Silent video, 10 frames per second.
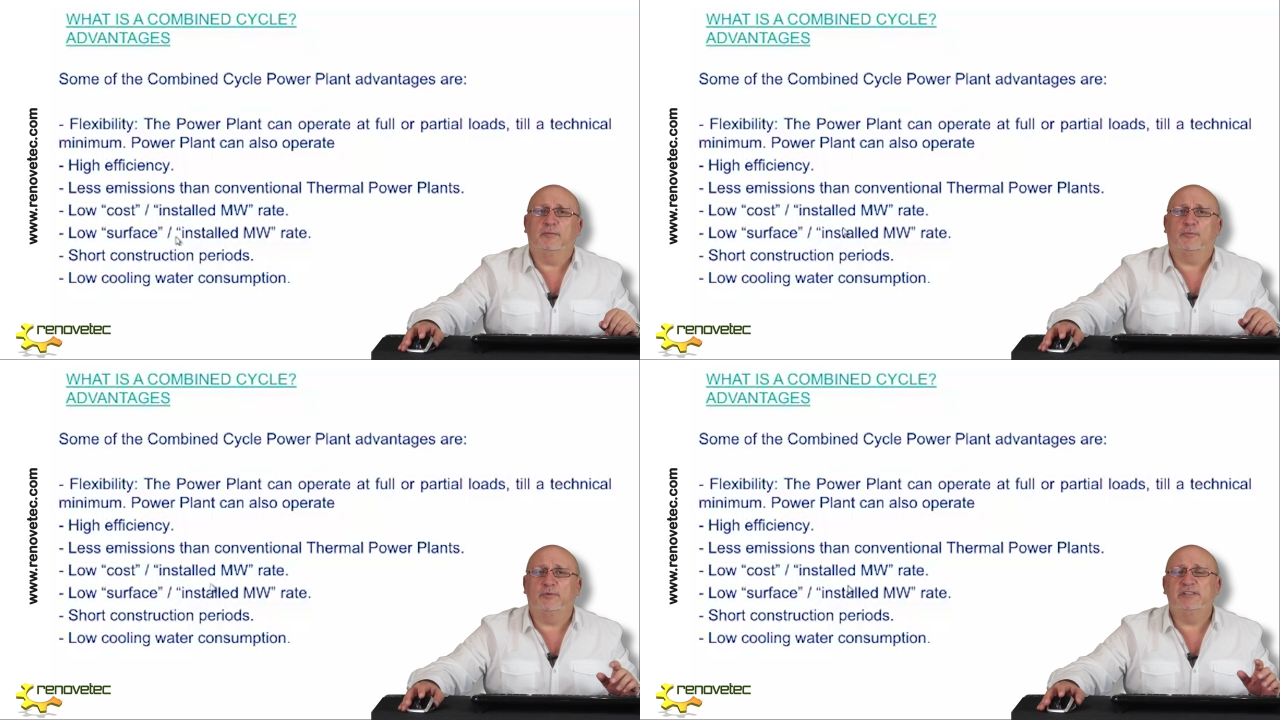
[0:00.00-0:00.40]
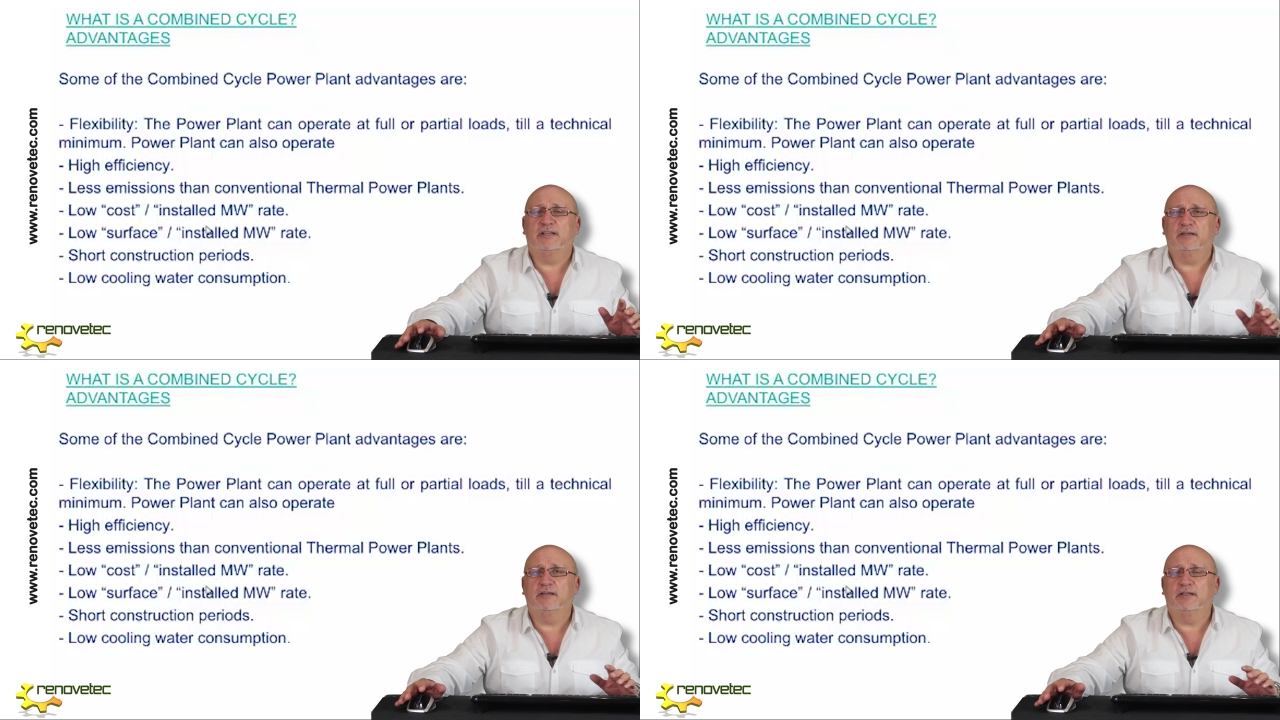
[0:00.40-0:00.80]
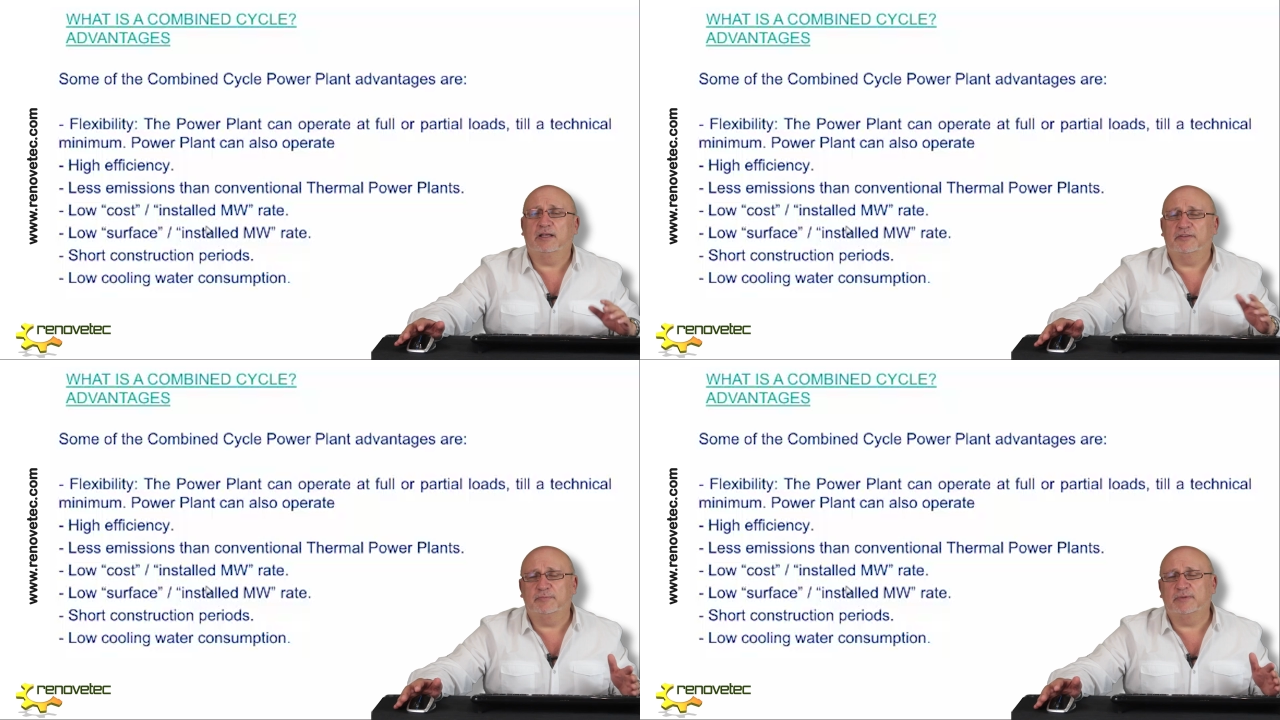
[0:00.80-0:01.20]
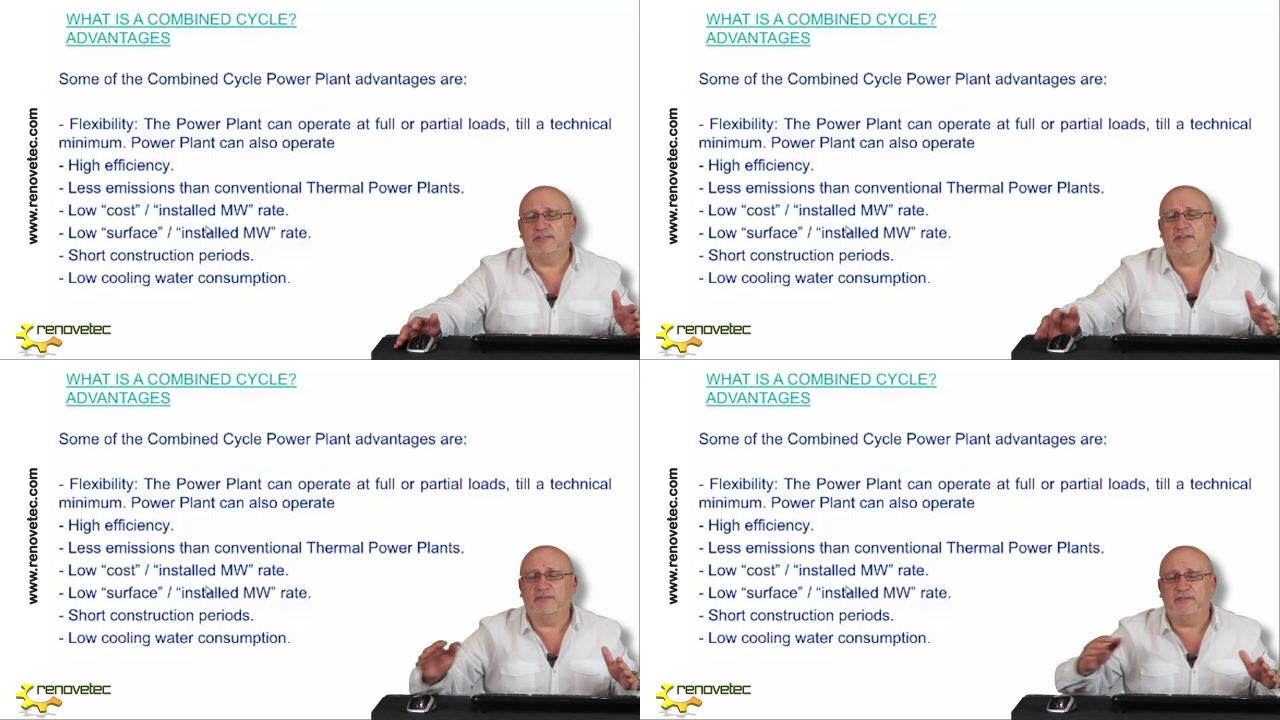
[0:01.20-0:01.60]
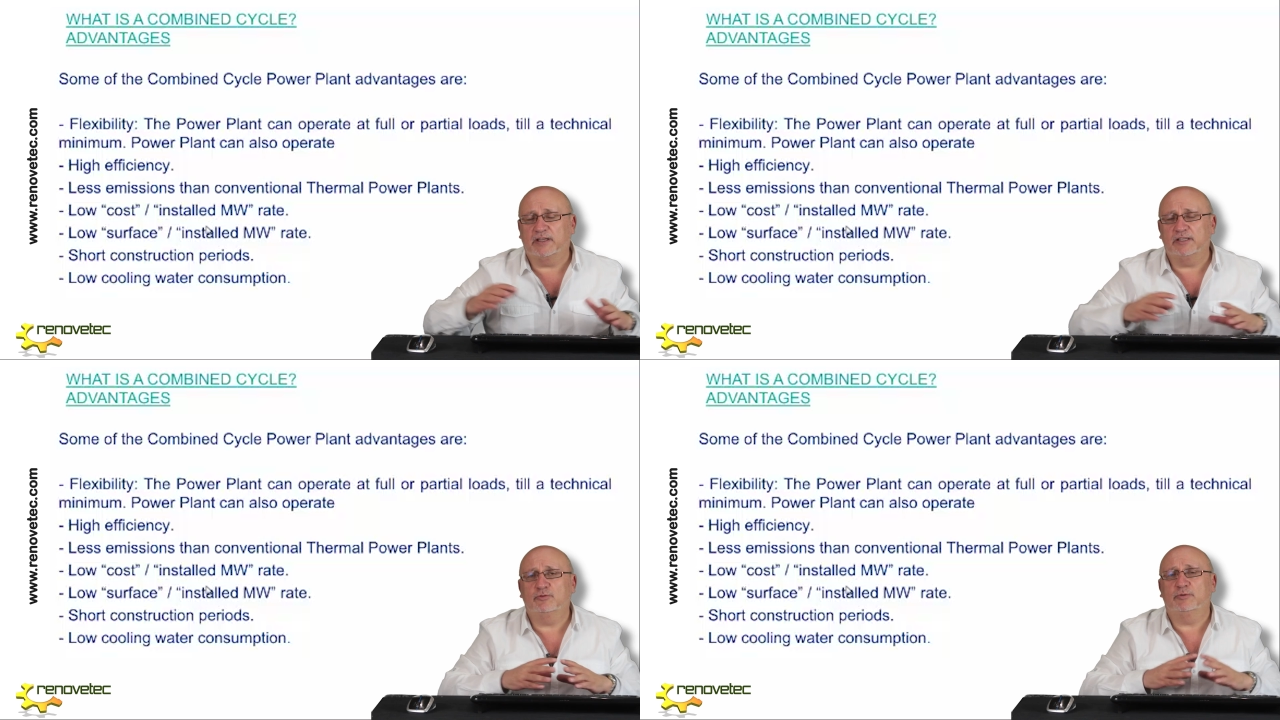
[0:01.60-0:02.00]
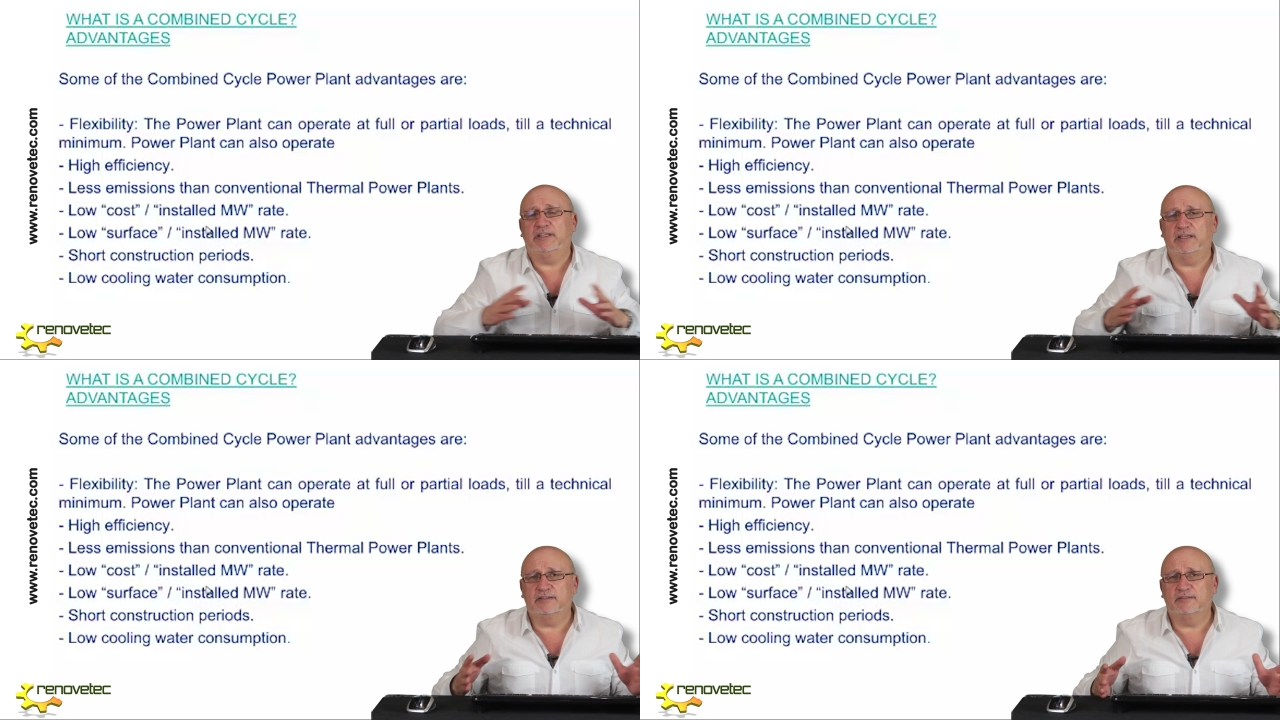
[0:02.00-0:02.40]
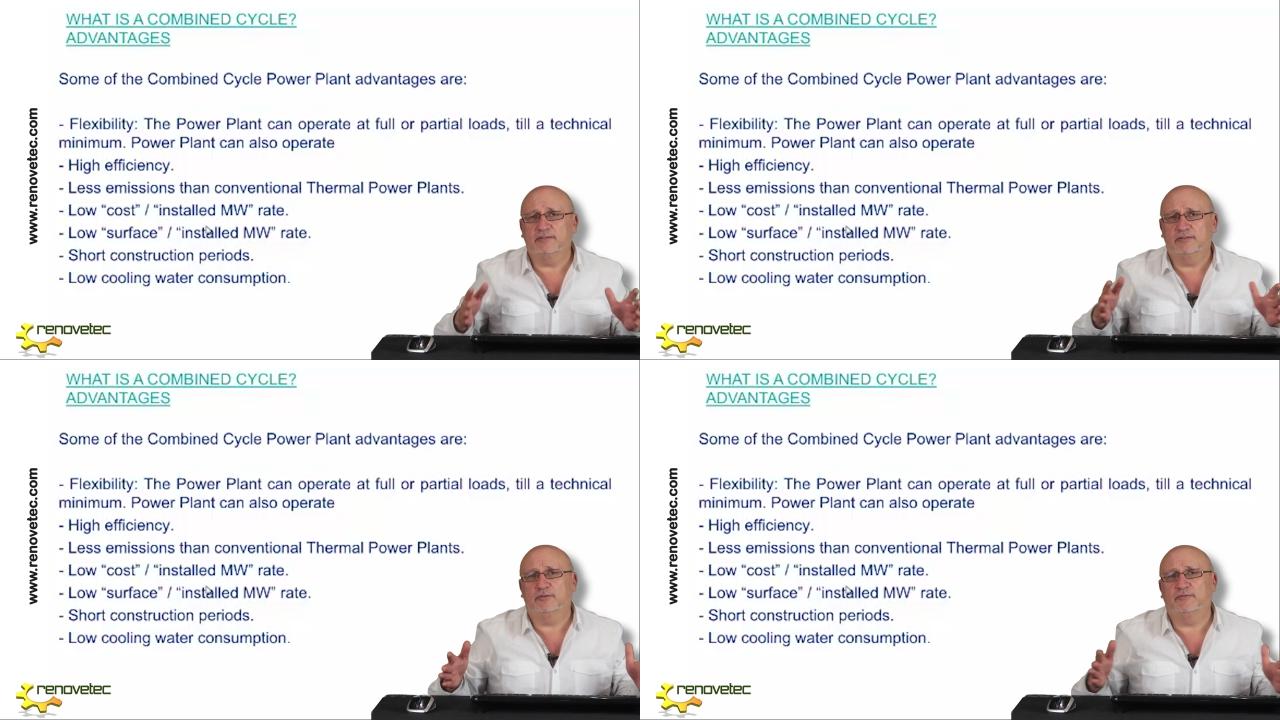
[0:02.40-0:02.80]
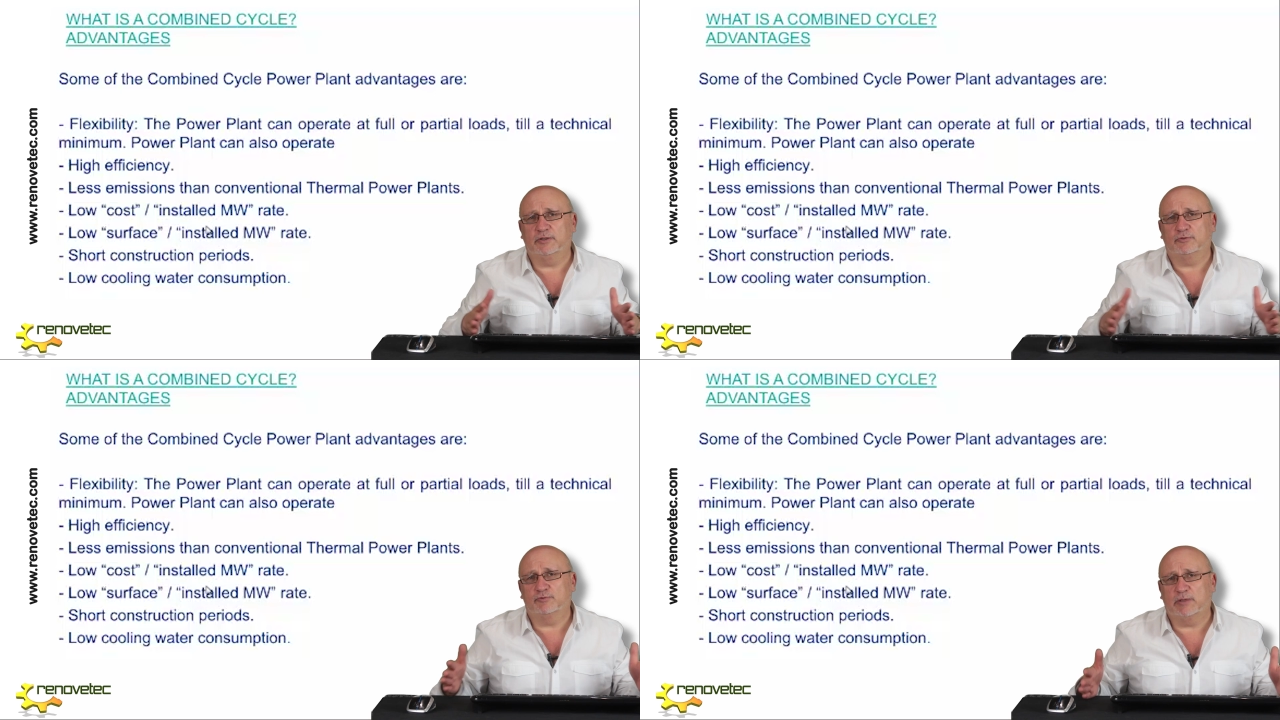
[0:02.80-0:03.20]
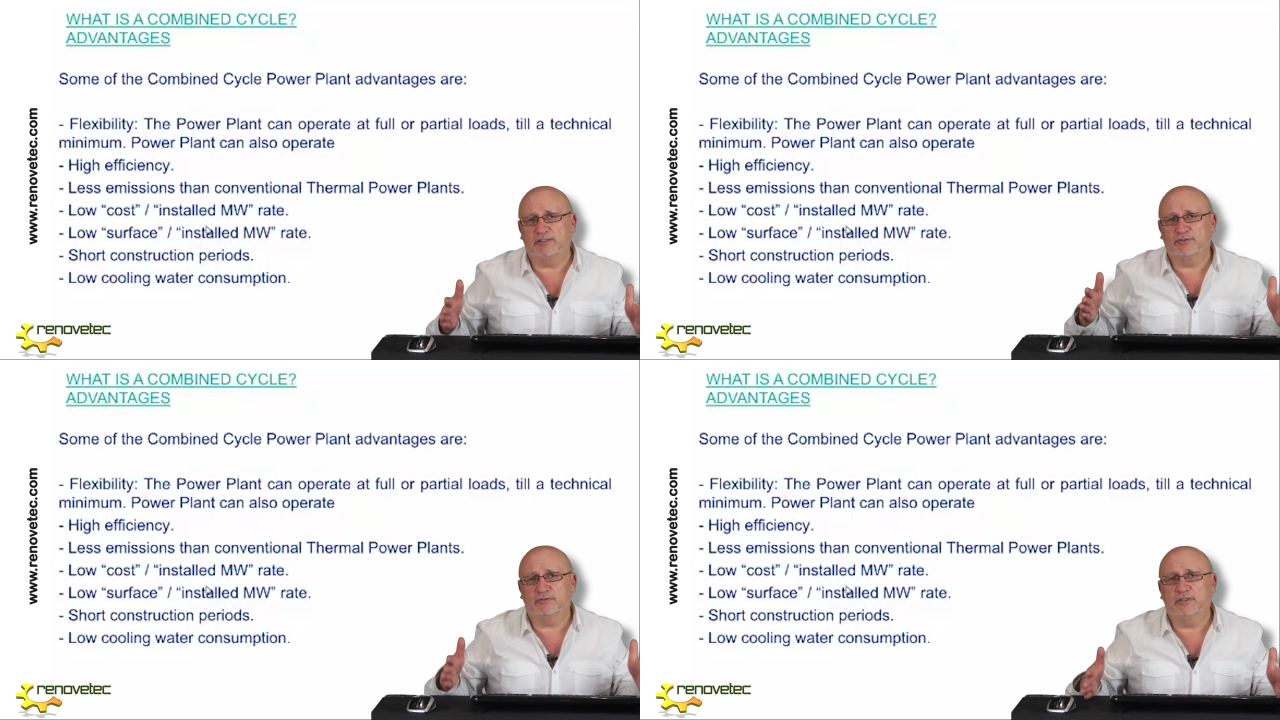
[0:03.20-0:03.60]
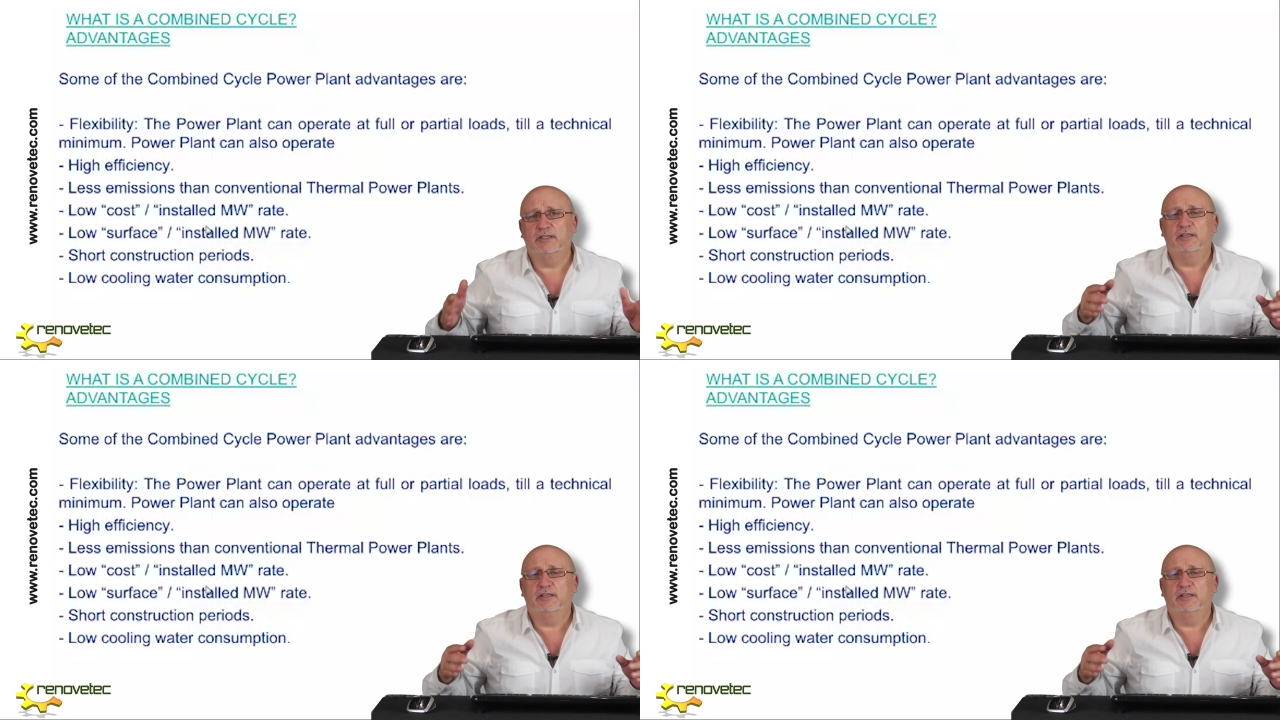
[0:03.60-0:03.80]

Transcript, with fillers: provisional acceptance certificate to the end of the construction